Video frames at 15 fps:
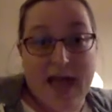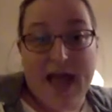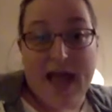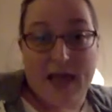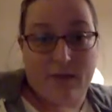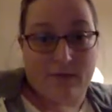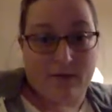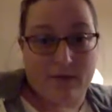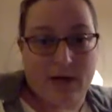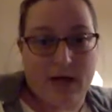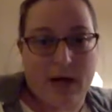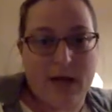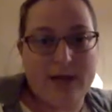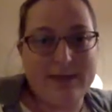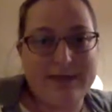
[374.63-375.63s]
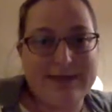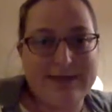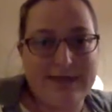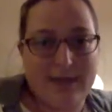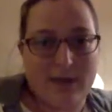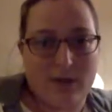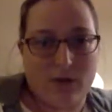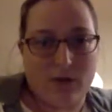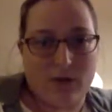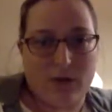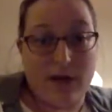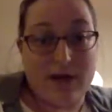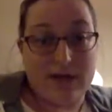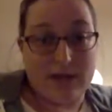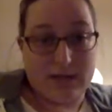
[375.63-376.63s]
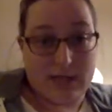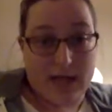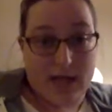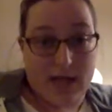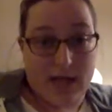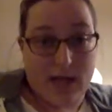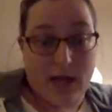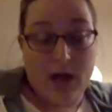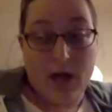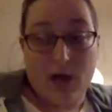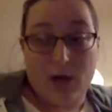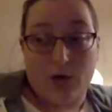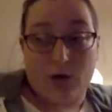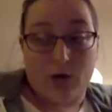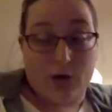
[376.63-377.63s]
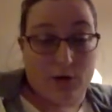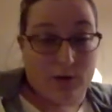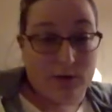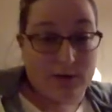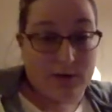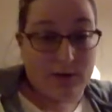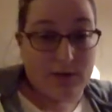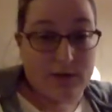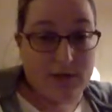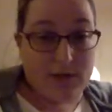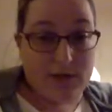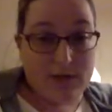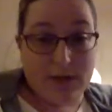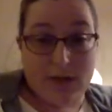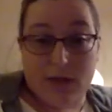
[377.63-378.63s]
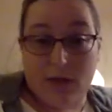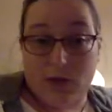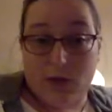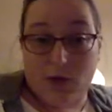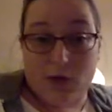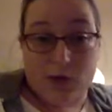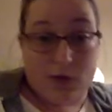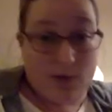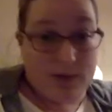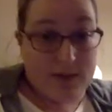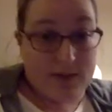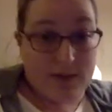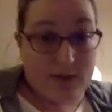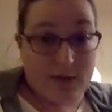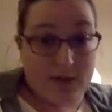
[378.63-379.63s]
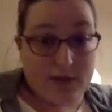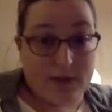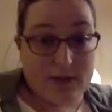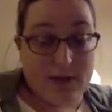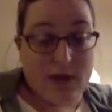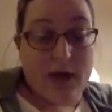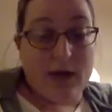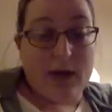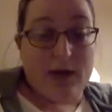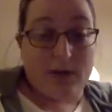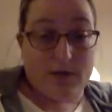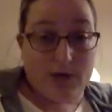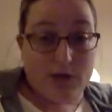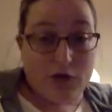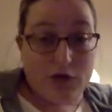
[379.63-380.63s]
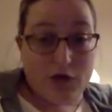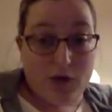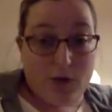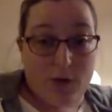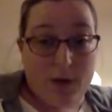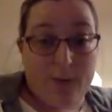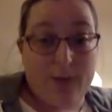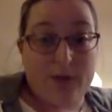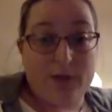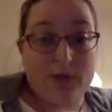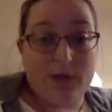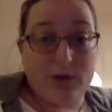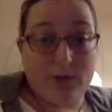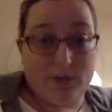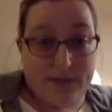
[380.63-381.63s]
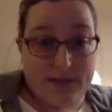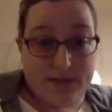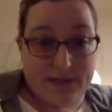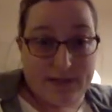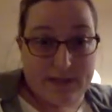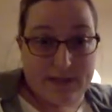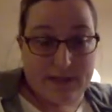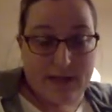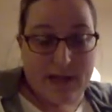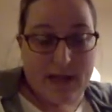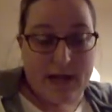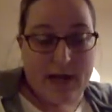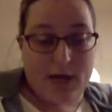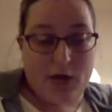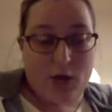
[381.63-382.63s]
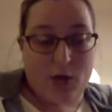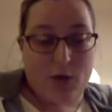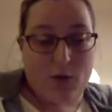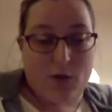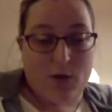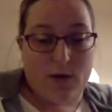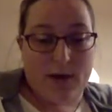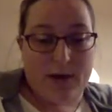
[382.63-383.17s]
every single day. No excuses, no exceptions. You need to show up to your business. I know